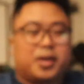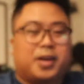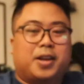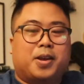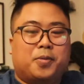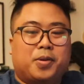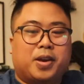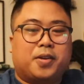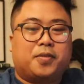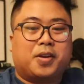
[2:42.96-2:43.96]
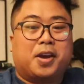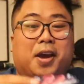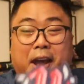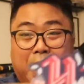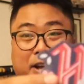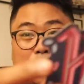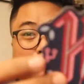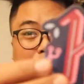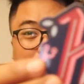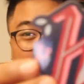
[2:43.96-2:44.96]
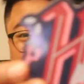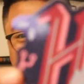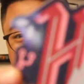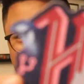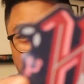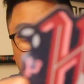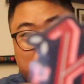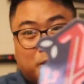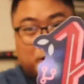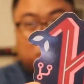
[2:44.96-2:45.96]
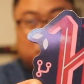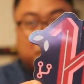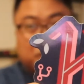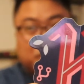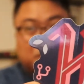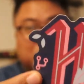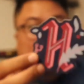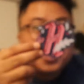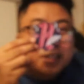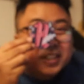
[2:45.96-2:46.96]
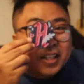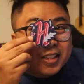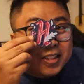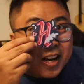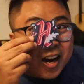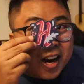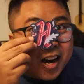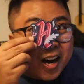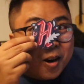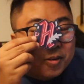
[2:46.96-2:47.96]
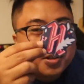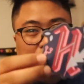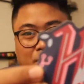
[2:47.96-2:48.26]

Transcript: And then we have Hacktoberfest icon over here. Check this out,